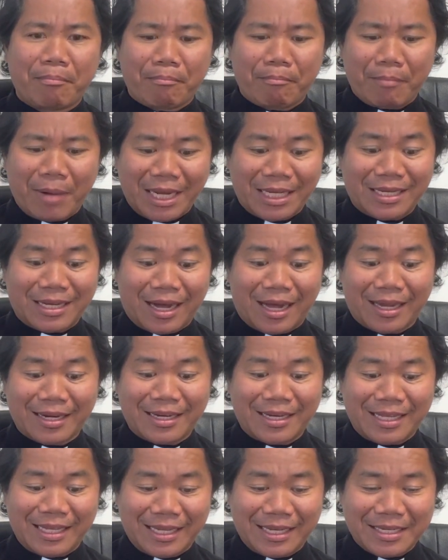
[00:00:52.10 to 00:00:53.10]
my
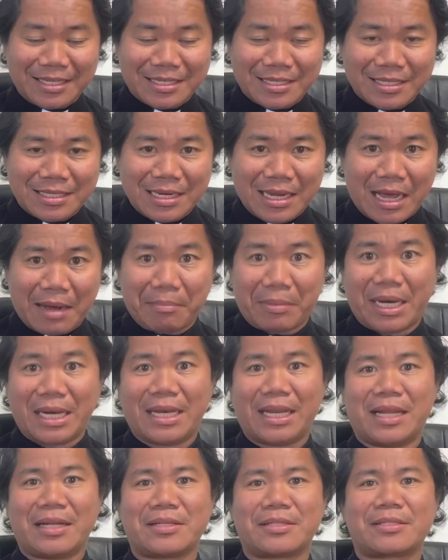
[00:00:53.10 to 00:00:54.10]
God is
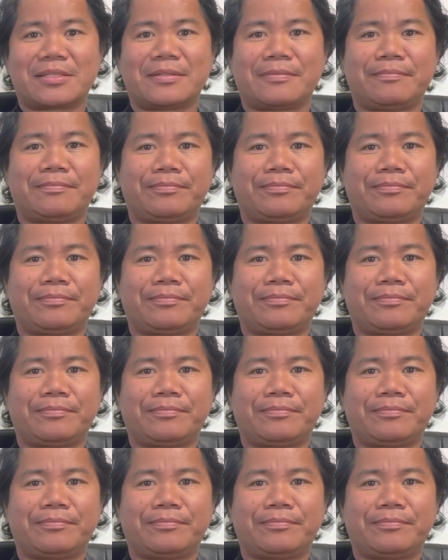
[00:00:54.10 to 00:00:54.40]
abundance.